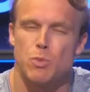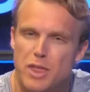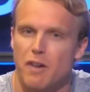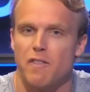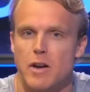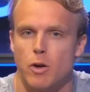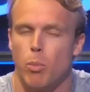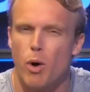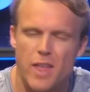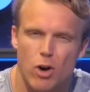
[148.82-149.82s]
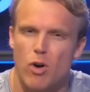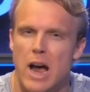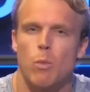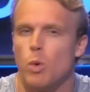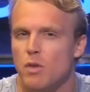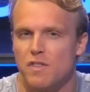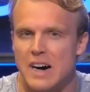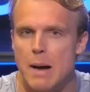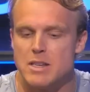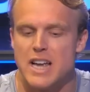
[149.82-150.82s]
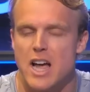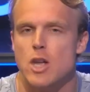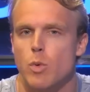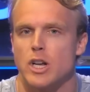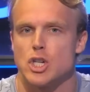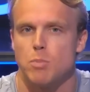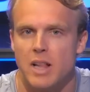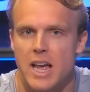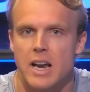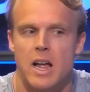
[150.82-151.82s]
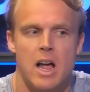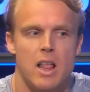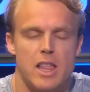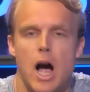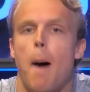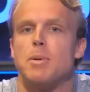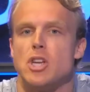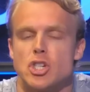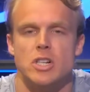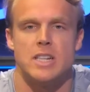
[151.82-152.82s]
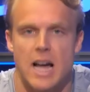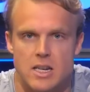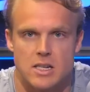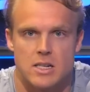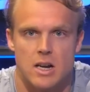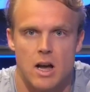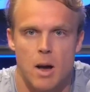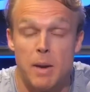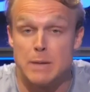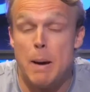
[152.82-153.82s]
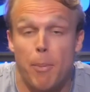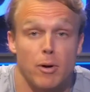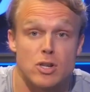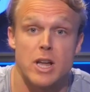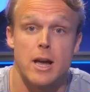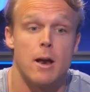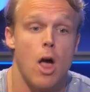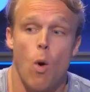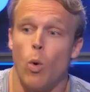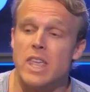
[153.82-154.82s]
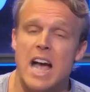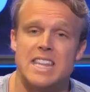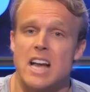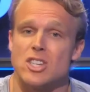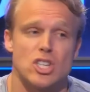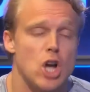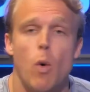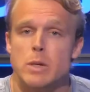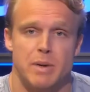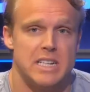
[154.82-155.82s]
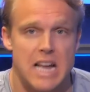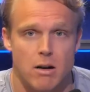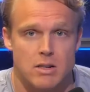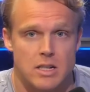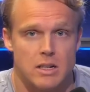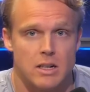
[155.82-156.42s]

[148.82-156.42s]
what they're feeling. Boy, that cried wolf vibes is how you would explain the opposition to Texas. Because people are saying, well, yeah, Texas has always been talented.